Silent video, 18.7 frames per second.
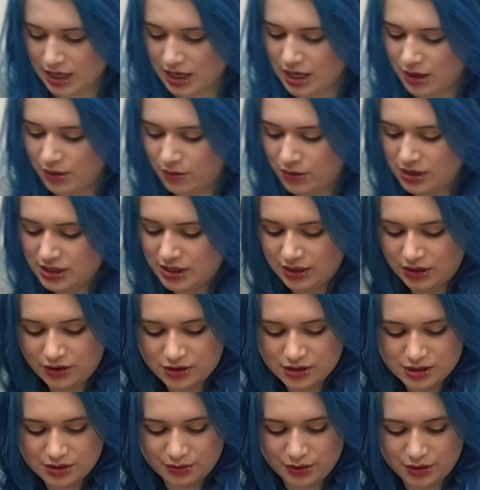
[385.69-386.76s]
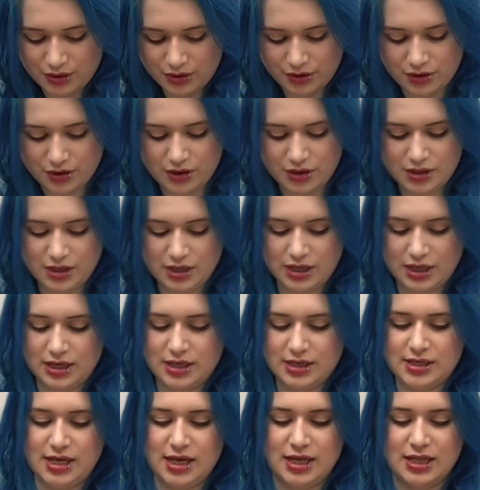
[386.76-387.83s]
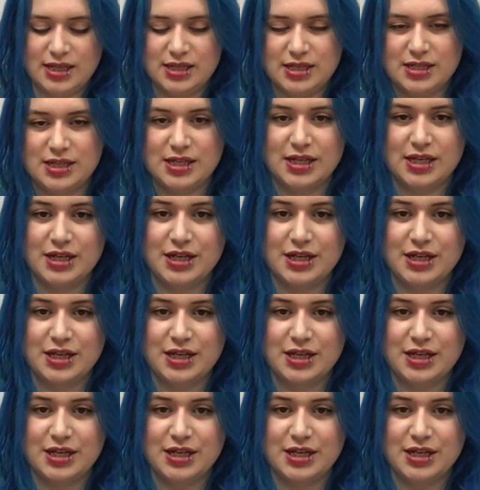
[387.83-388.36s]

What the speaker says: And once I've got some glue on, I'm going to take this